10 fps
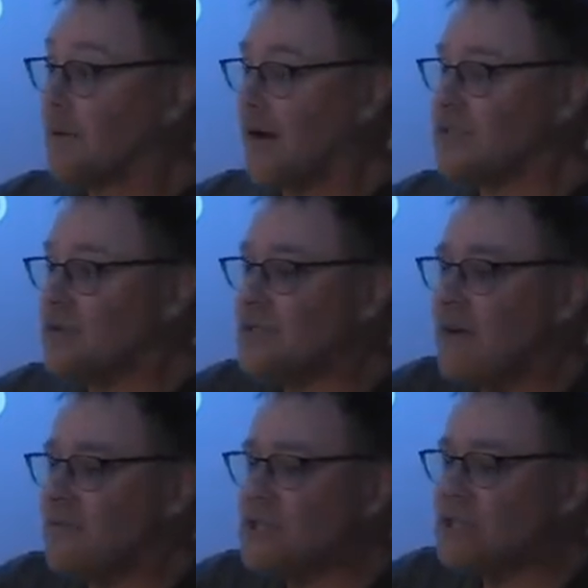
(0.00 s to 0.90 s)
right? So, so
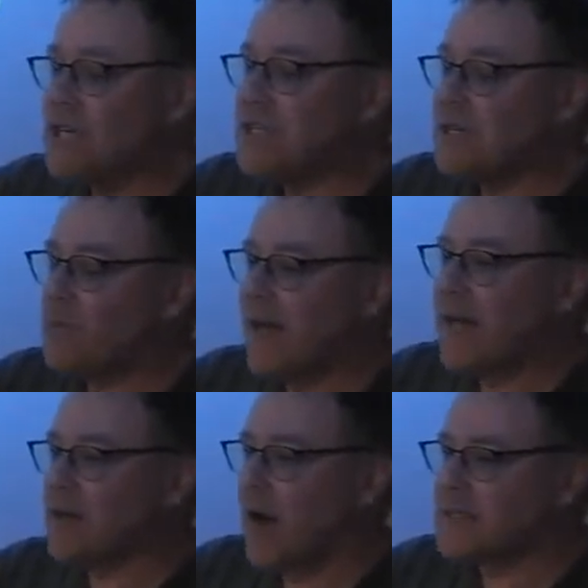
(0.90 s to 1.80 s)
even she's
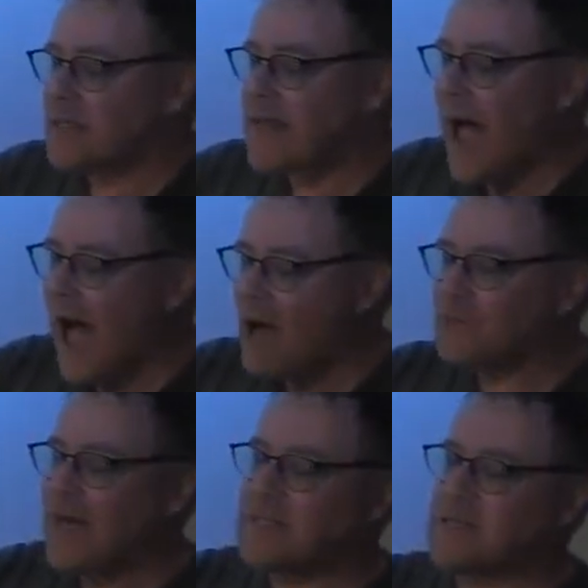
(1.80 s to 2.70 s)
recognizing there's a
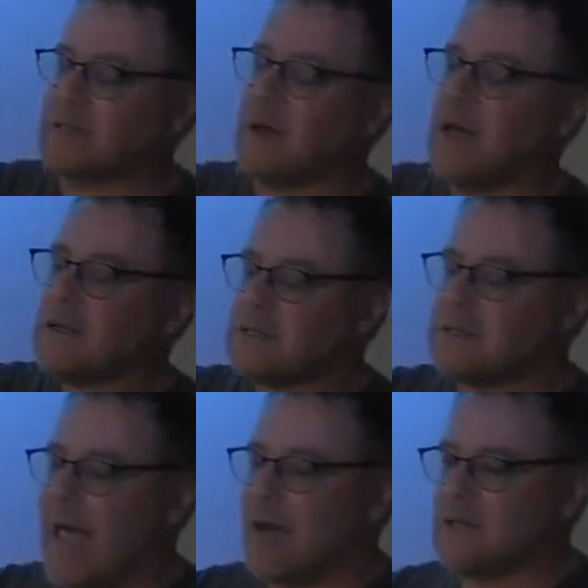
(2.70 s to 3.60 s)
half dozen
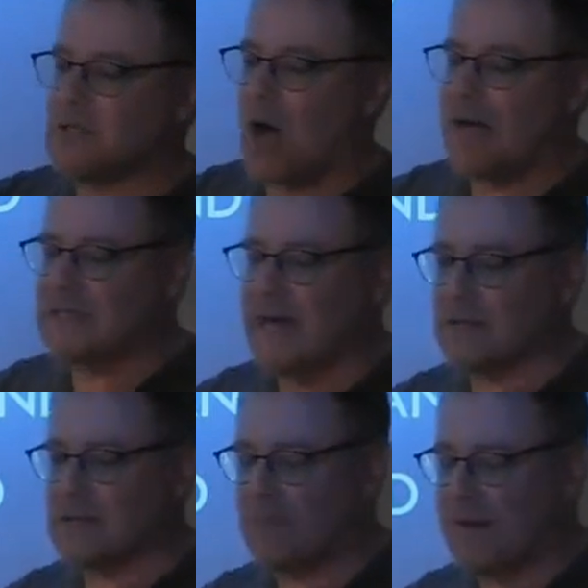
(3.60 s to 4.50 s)
sound design
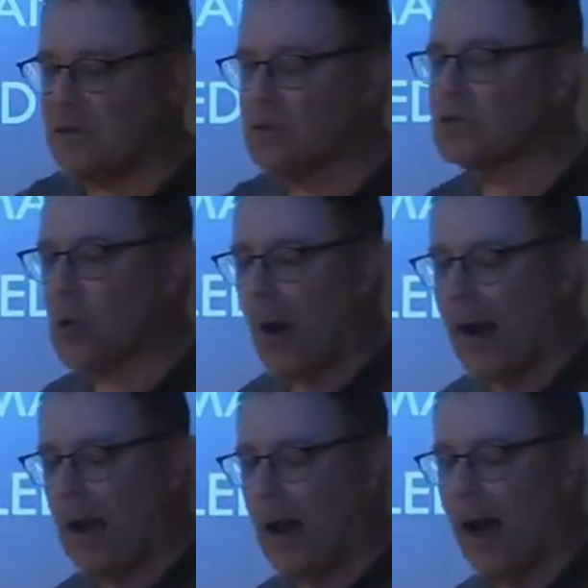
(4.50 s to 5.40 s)
sounds that have been used
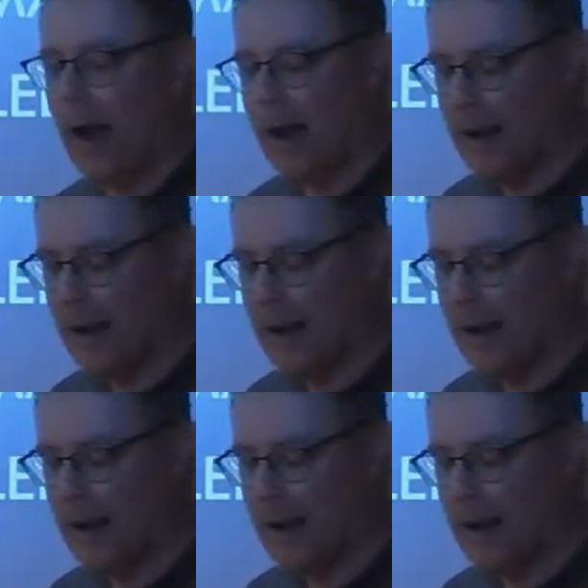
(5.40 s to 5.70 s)
quite a lot.